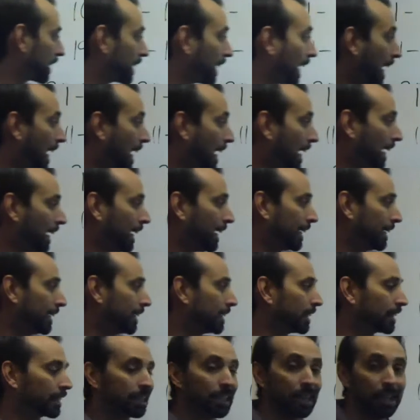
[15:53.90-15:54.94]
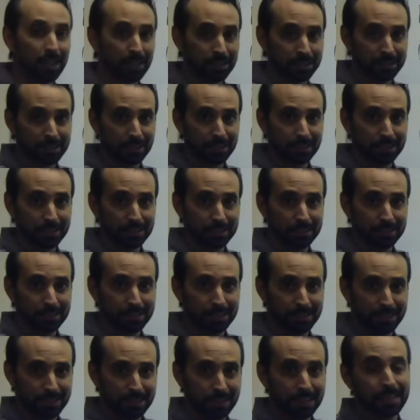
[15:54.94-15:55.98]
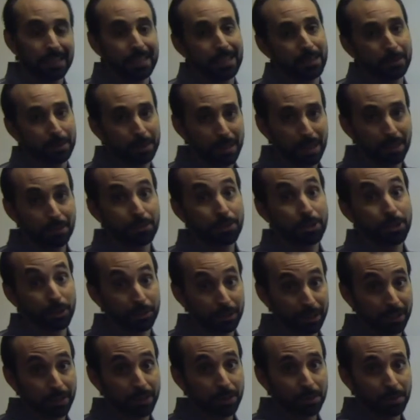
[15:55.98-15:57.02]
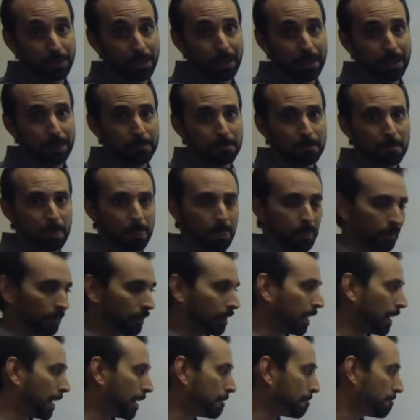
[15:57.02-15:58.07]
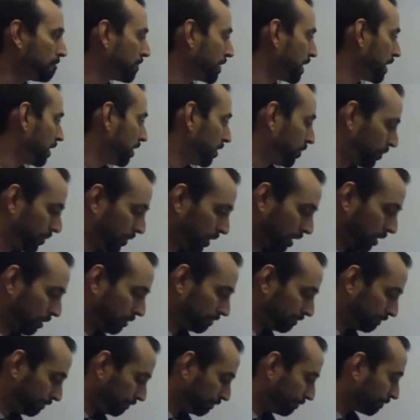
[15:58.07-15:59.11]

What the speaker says: chi canta, and then I would have 33. Okay, so